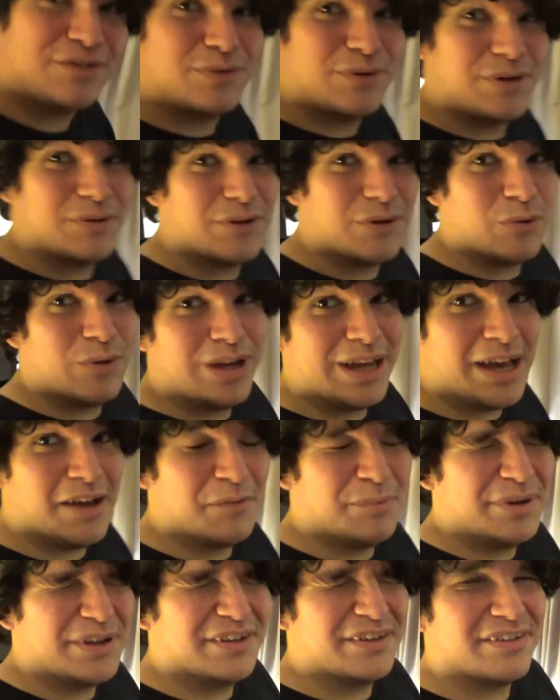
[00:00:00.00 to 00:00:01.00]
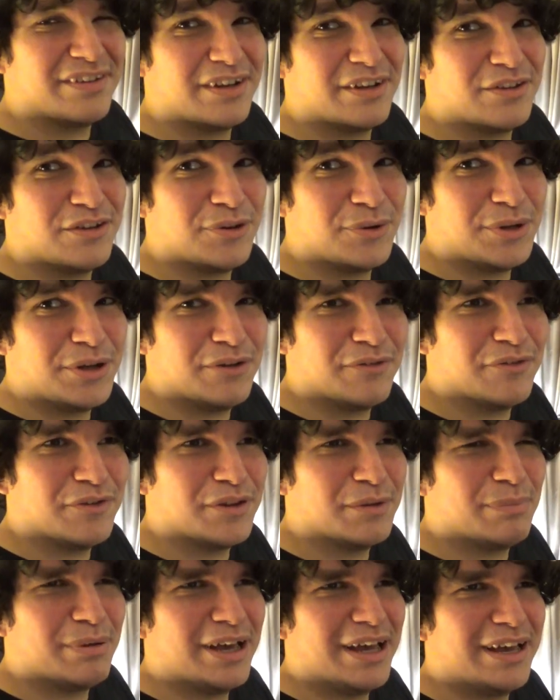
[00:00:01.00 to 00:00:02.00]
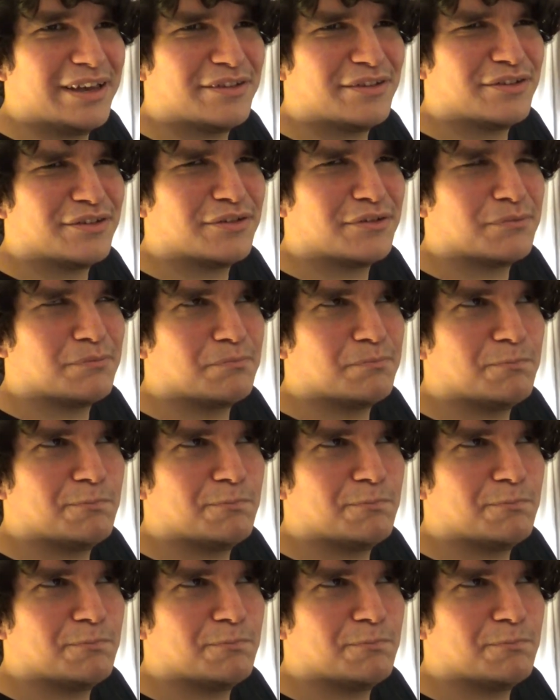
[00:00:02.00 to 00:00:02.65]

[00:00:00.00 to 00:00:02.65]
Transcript: you're wondering, we have been in San Antonio for the past.